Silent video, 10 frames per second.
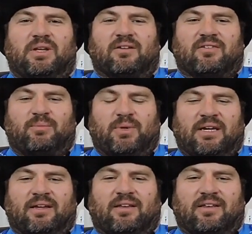Sit
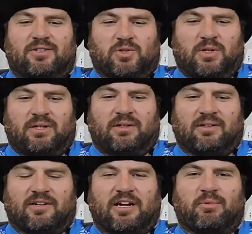back, enjoy,
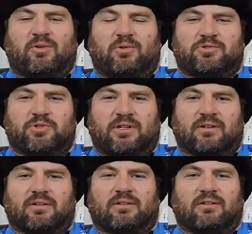grab a cold drink.
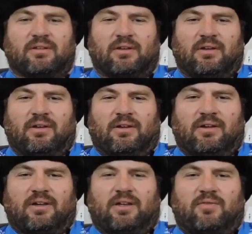
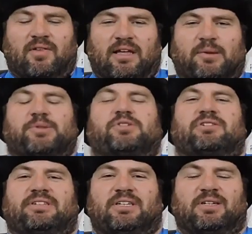If you like what you
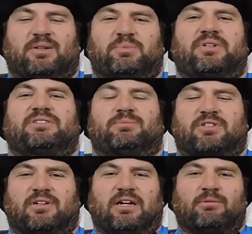see, please
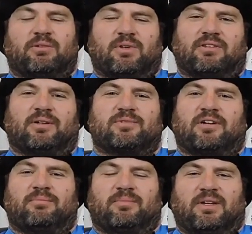subscribe, give me a thumbs
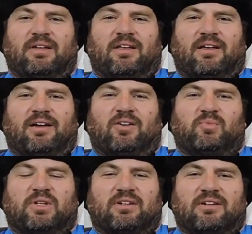up,
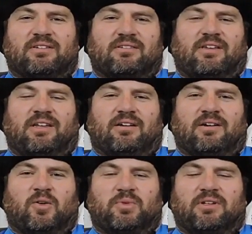because I
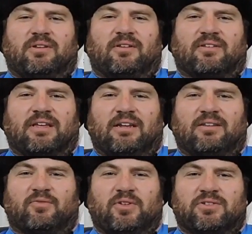hope to do this again in
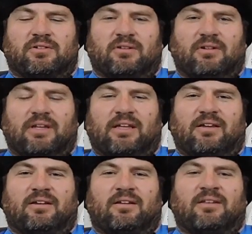the future,
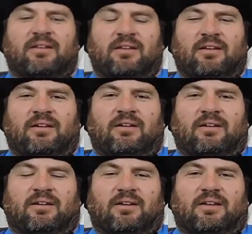and
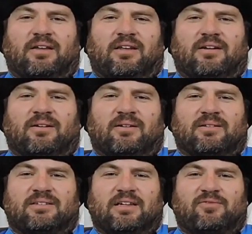
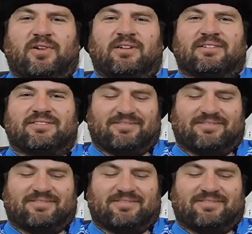let's have fun.